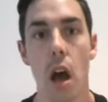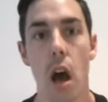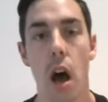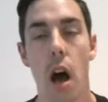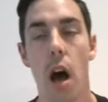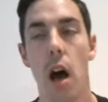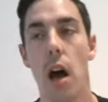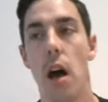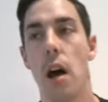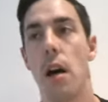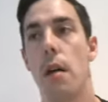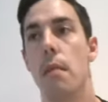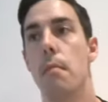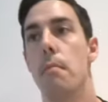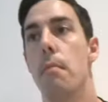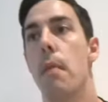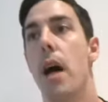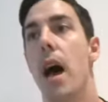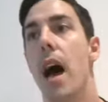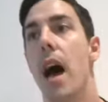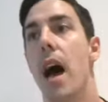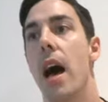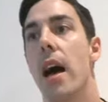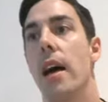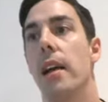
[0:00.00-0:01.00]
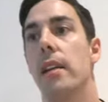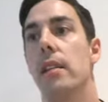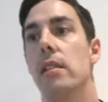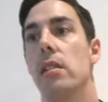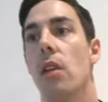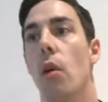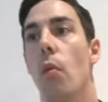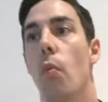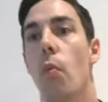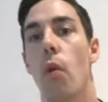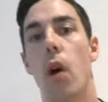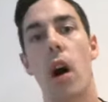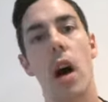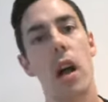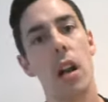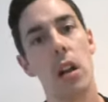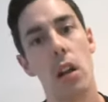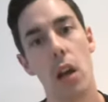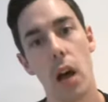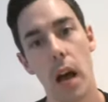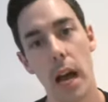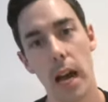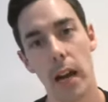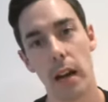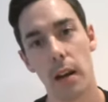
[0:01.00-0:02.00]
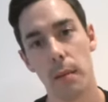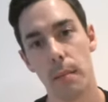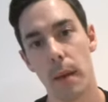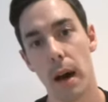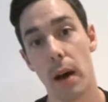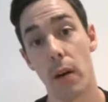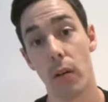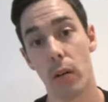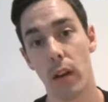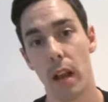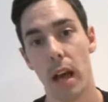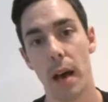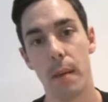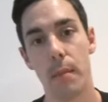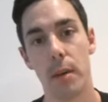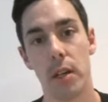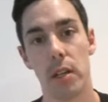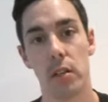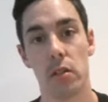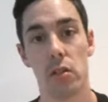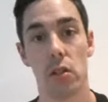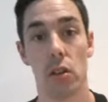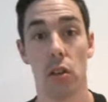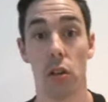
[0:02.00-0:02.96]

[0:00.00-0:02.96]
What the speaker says: And what I like about Lammas